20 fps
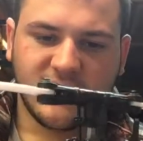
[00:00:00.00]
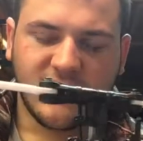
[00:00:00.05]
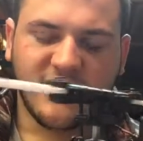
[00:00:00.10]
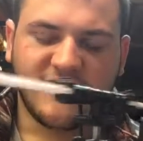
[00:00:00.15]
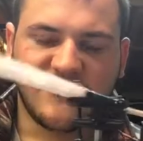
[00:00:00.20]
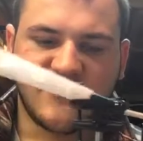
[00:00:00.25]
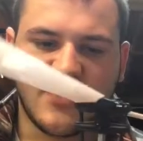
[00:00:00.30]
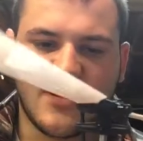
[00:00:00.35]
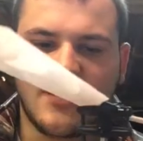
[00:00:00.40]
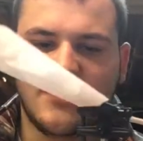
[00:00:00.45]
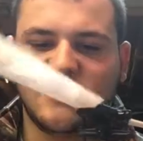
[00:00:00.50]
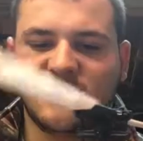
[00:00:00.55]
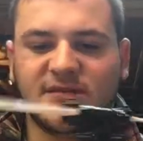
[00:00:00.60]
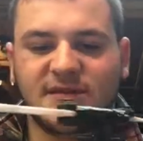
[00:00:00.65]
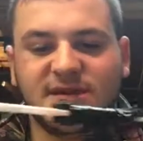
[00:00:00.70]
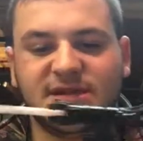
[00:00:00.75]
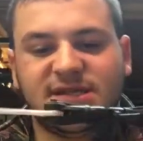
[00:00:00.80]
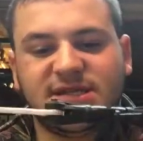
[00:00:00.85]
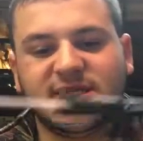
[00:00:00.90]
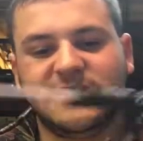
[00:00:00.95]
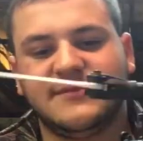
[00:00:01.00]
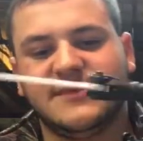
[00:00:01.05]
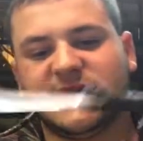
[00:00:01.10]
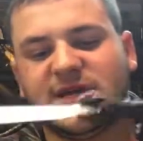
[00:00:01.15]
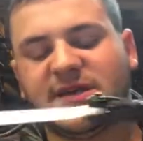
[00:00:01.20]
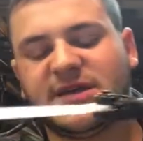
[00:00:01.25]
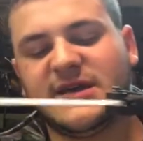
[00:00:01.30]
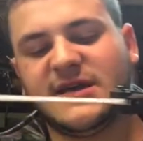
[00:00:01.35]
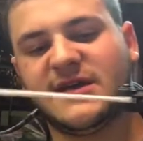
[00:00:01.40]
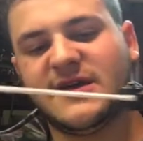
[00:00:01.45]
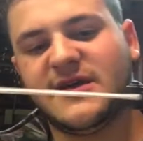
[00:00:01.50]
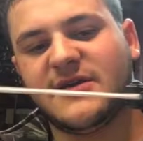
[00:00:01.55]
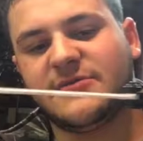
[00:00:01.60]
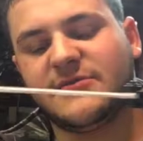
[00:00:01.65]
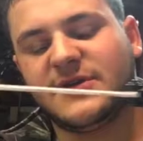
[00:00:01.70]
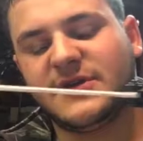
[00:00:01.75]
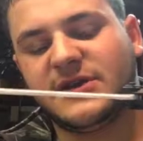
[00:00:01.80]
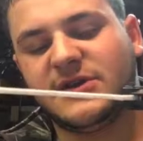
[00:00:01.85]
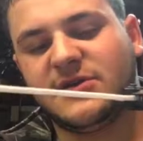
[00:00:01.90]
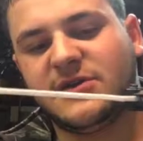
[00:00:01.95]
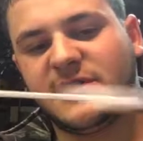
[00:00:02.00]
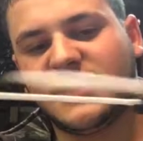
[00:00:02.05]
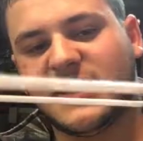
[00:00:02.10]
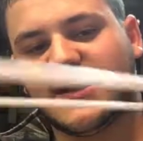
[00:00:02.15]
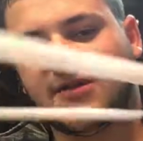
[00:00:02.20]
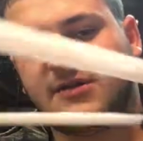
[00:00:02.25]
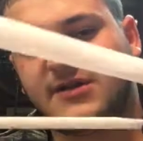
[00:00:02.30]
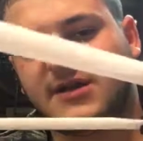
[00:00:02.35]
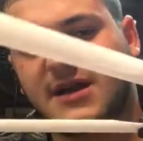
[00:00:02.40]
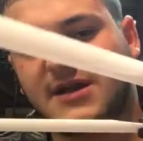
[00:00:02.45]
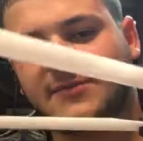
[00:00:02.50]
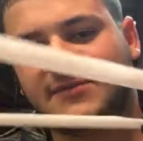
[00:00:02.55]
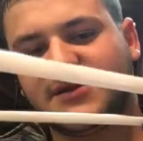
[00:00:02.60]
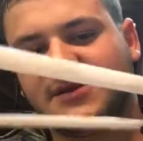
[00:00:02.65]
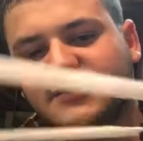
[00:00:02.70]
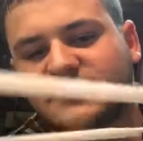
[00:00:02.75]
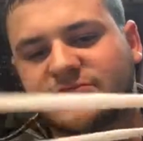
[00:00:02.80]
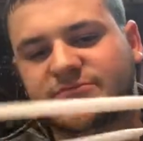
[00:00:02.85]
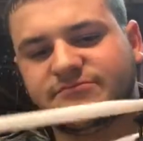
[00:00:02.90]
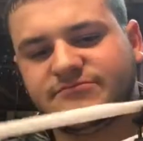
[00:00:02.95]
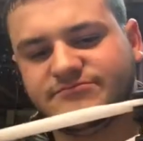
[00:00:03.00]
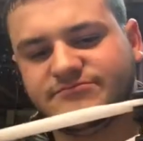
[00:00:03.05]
Overall, it seems like a really good helicopter.